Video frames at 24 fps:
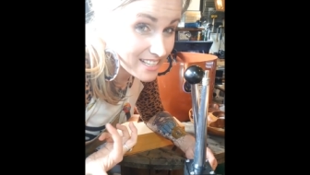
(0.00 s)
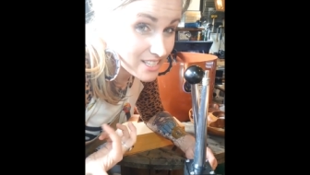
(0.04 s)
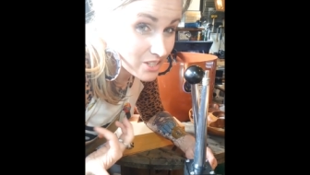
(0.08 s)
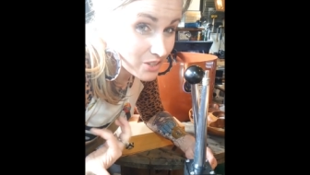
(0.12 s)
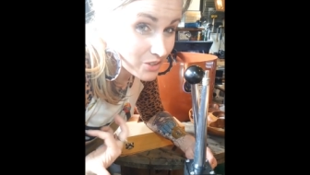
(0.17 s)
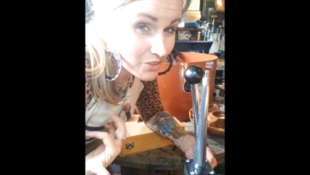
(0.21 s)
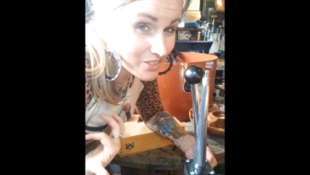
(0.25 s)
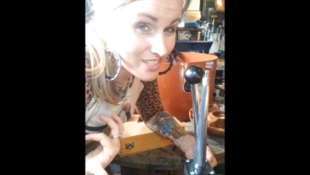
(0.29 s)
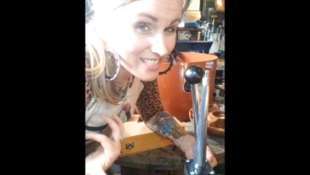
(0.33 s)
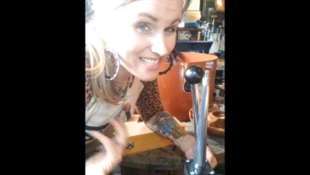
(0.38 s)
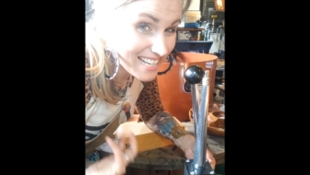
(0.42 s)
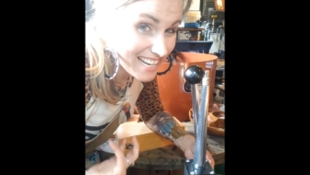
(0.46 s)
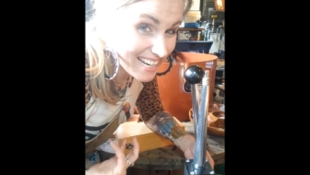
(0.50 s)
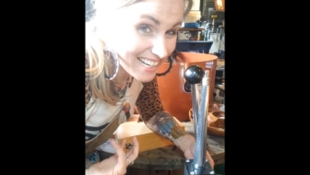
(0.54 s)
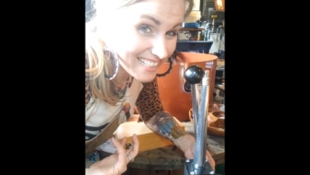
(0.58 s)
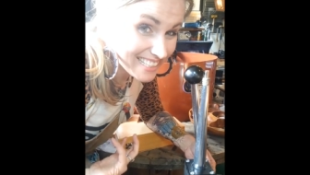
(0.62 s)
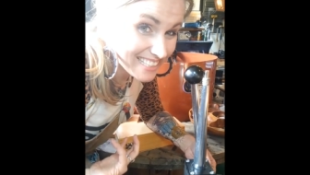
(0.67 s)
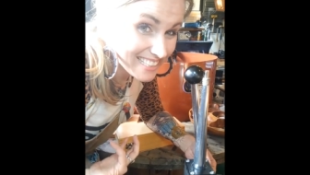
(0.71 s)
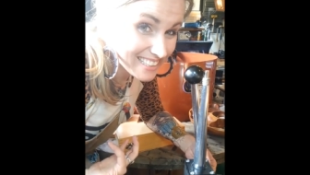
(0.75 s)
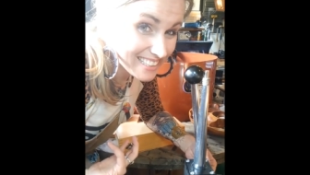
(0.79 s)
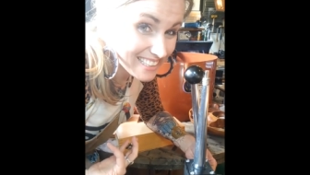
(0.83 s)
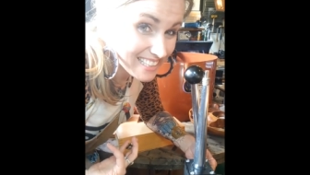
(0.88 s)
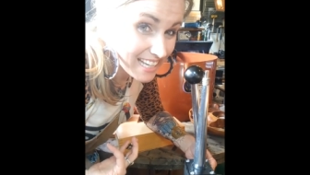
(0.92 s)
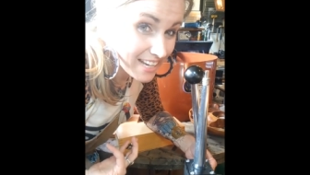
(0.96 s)
don't
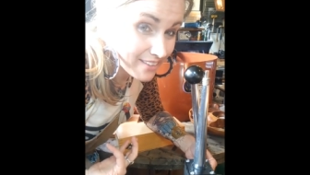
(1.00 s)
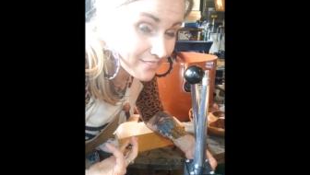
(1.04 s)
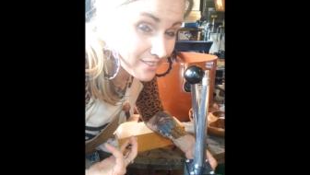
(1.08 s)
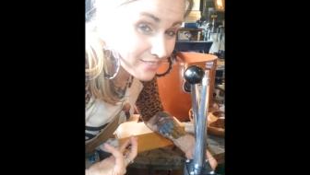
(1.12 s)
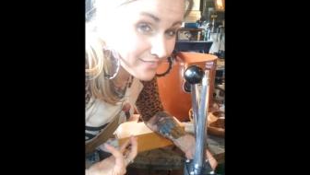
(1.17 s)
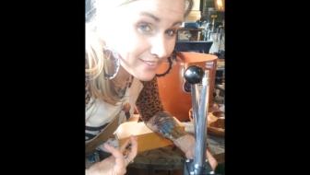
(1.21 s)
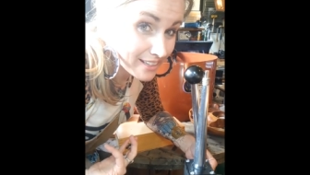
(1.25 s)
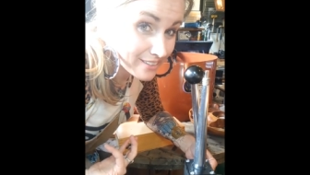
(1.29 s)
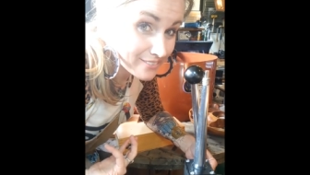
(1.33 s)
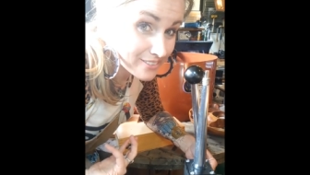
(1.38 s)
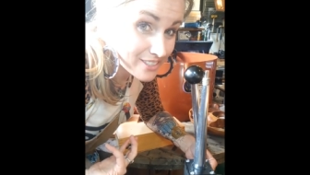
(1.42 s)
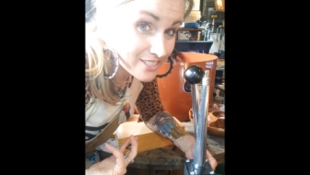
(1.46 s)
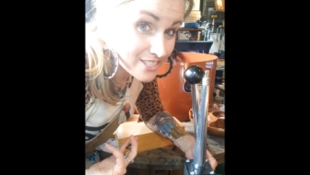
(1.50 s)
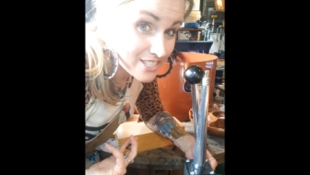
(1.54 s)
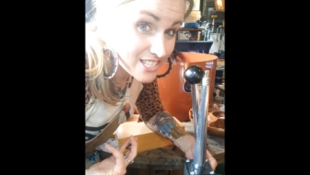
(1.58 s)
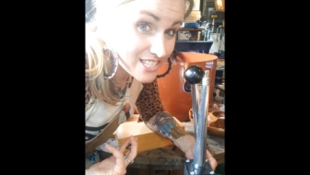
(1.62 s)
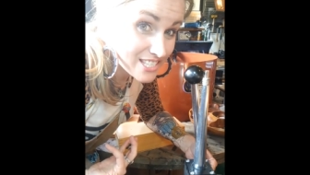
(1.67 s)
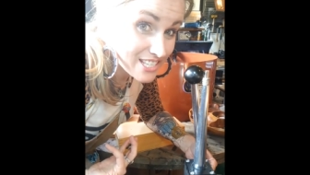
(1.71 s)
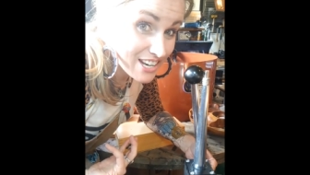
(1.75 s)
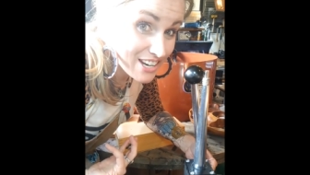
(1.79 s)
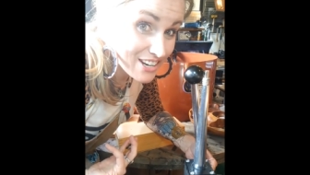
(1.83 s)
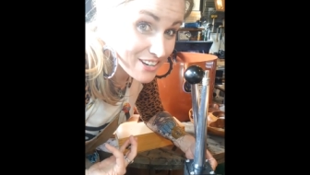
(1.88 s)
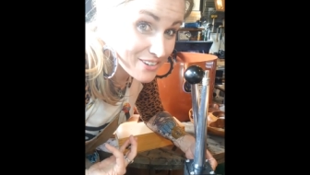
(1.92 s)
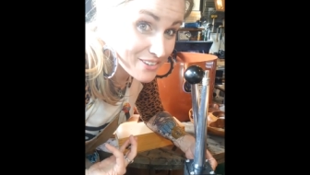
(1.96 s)
technically have a favorite
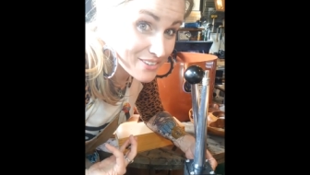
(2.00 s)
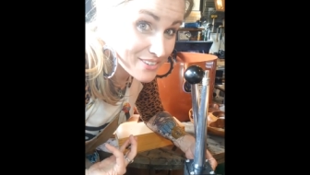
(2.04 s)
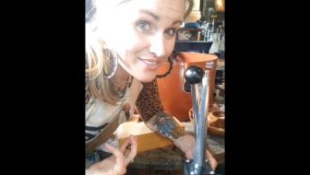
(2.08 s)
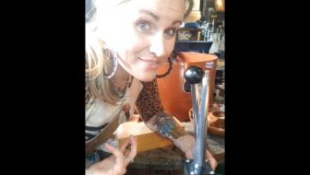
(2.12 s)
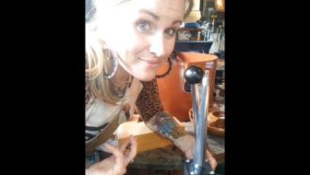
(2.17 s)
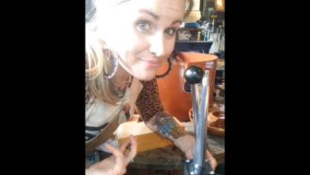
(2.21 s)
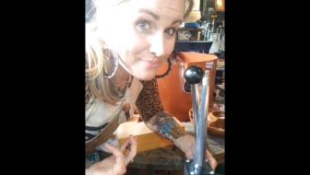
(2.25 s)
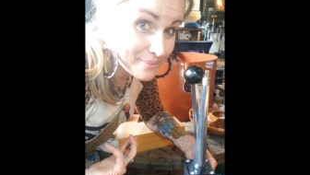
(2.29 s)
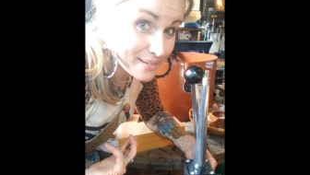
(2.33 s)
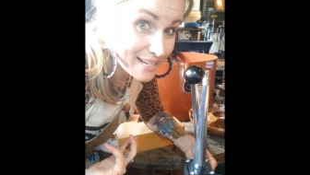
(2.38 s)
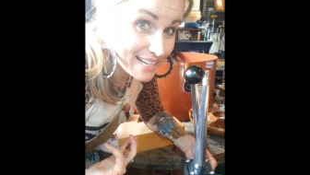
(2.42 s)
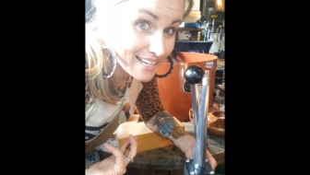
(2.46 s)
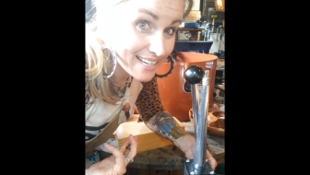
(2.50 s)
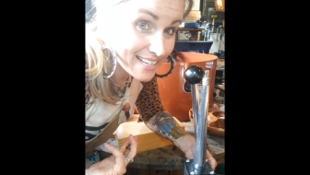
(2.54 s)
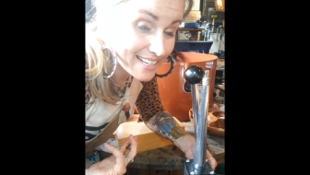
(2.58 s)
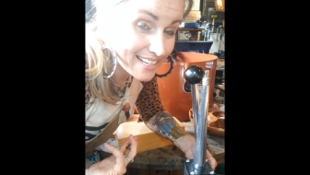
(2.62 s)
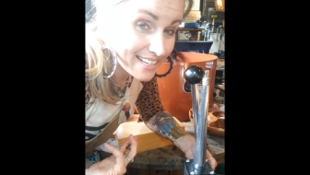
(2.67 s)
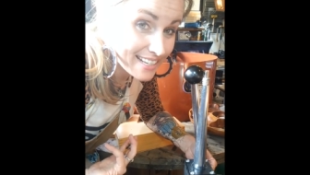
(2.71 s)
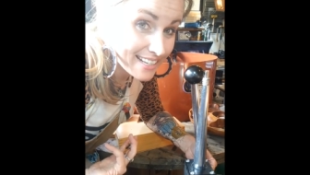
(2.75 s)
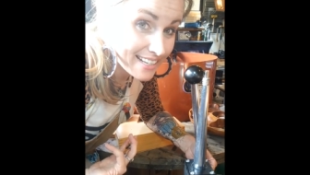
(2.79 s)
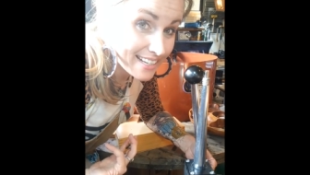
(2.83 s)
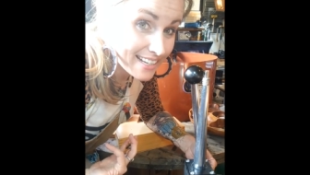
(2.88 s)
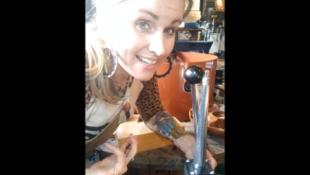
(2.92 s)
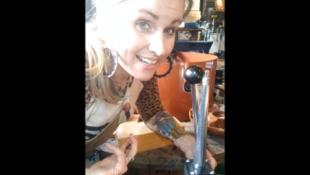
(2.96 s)
stone, but
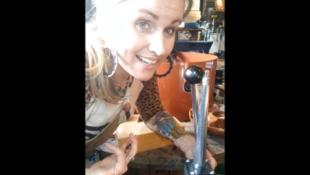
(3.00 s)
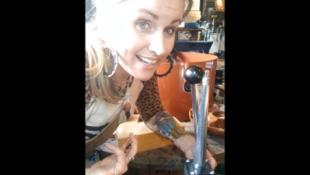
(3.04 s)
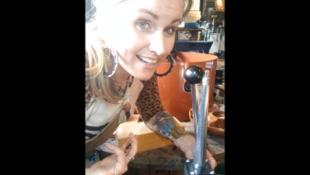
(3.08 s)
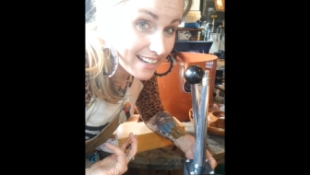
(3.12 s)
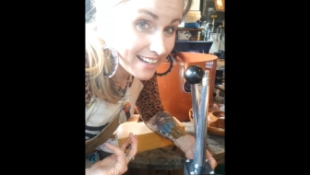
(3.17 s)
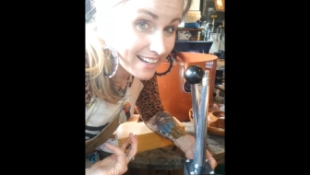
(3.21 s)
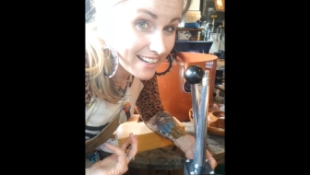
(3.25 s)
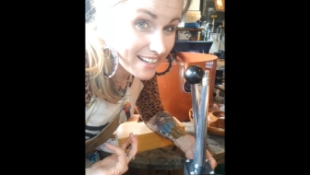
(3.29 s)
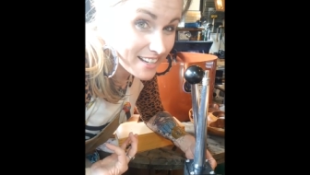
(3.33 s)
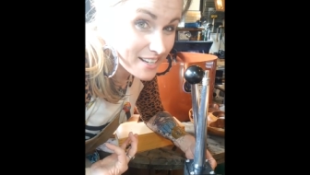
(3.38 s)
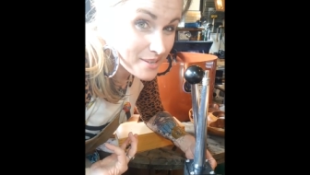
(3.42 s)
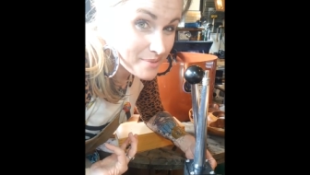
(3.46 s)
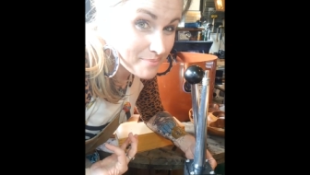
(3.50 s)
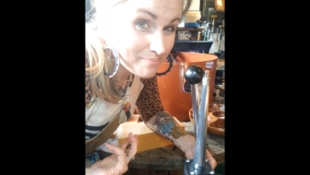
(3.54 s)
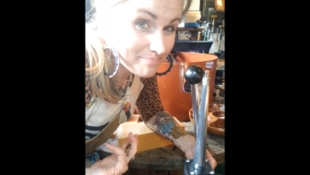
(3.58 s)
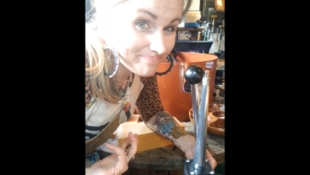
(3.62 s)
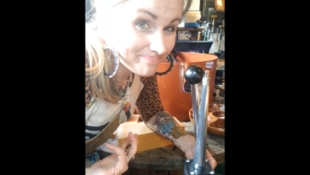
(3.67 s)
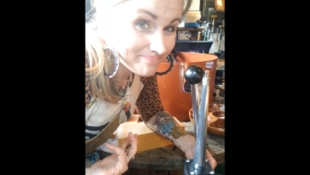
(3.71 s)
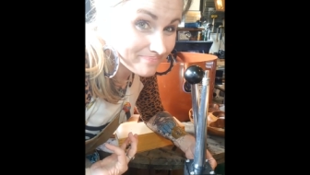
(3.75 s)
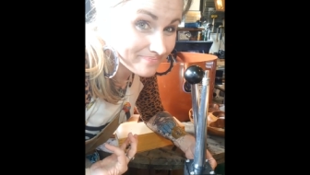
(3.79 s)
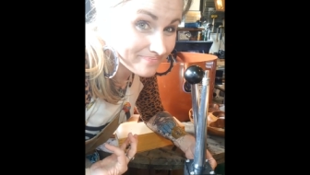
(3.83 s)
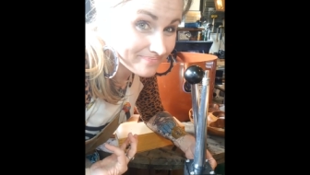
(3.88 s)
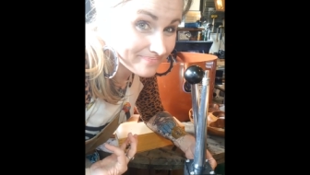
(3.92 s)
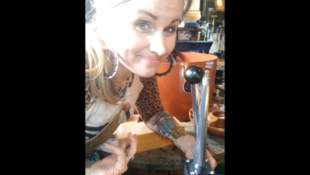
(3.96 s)

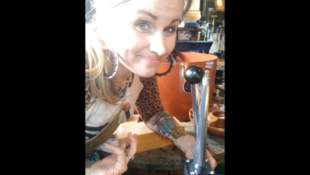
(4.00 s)
um,